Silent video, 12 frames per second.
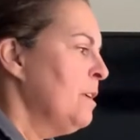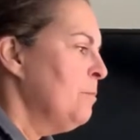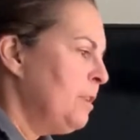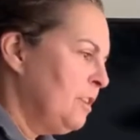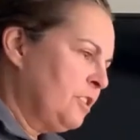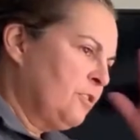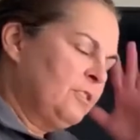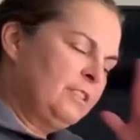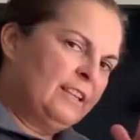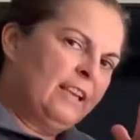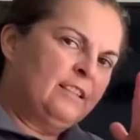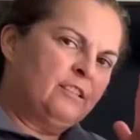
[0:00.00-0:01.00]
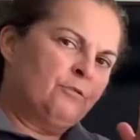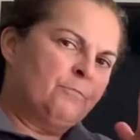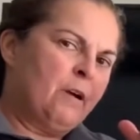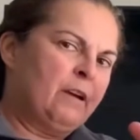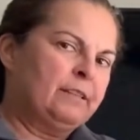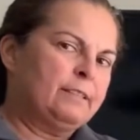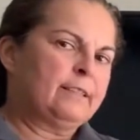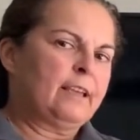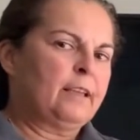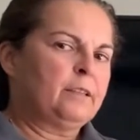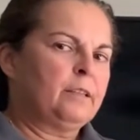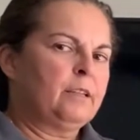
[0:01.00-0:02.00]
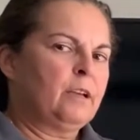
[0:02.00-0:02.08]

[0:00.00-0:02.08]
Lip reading: but it's good to get your mindset